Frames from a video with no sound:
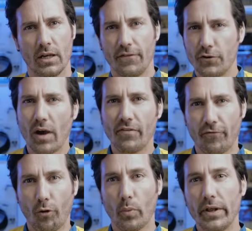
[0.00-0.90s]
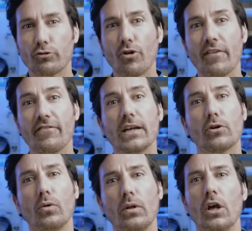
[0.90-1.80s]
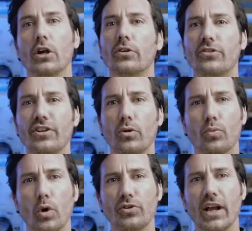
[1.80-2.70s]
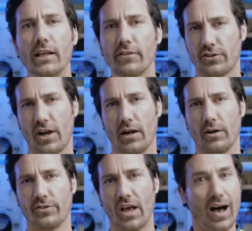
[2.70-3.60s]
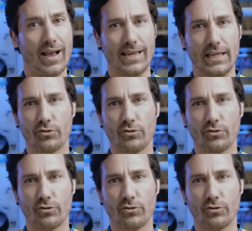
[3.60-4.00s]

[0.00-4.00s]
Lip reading: If you have a 4-wheel drive vehicle, consider rotating the tires, i.e.